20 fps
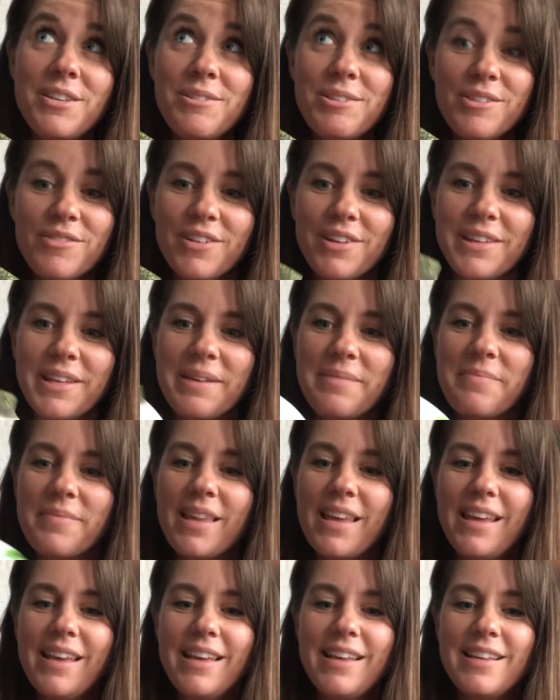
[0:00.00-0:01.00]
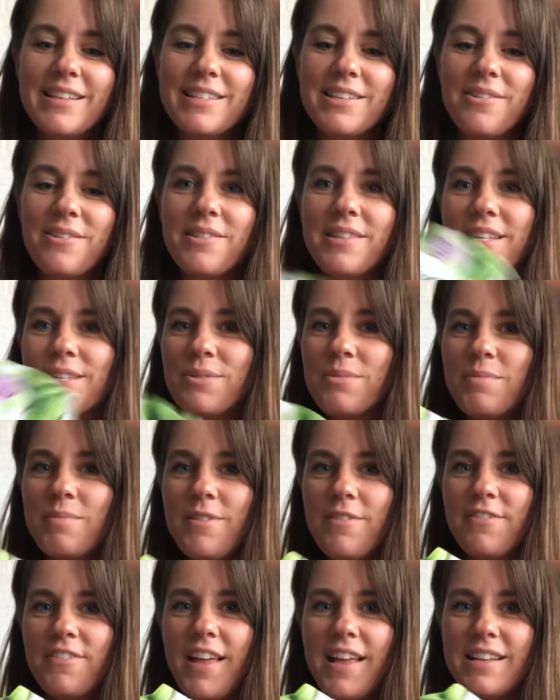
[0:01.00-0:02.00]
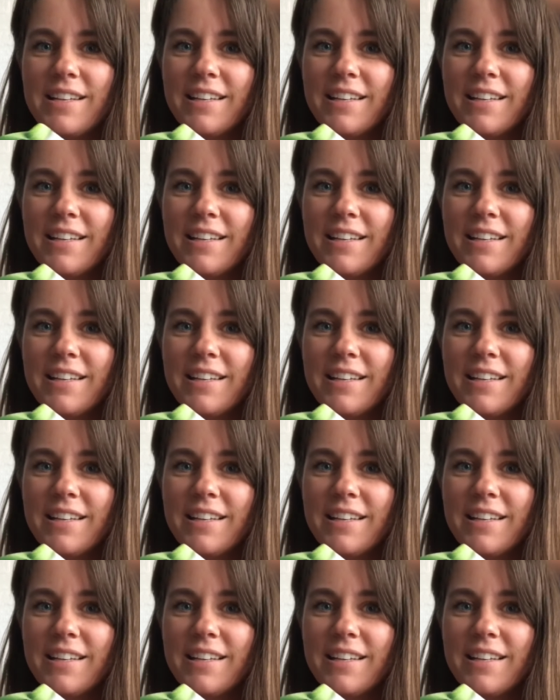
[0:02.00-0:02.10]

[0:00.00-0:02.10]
for them. So this will be fun.